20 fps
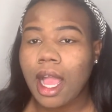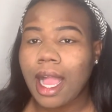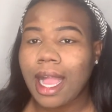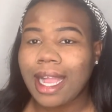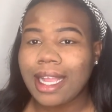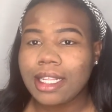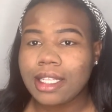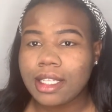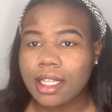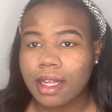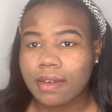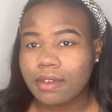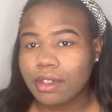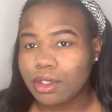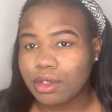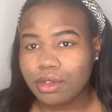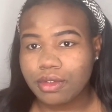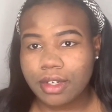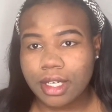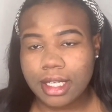I never
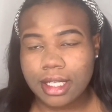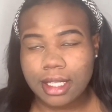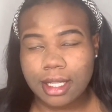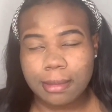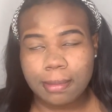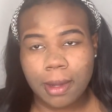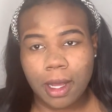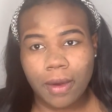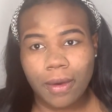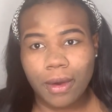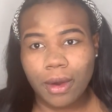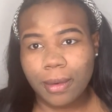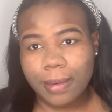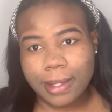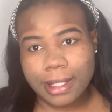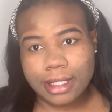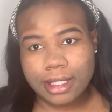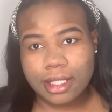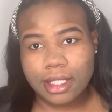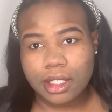do red lip. I
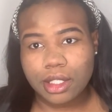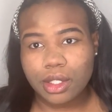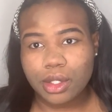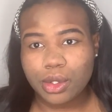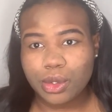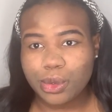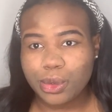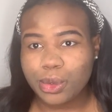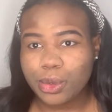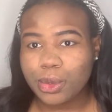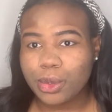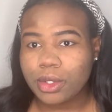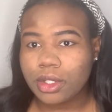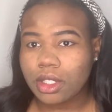always stick to nude.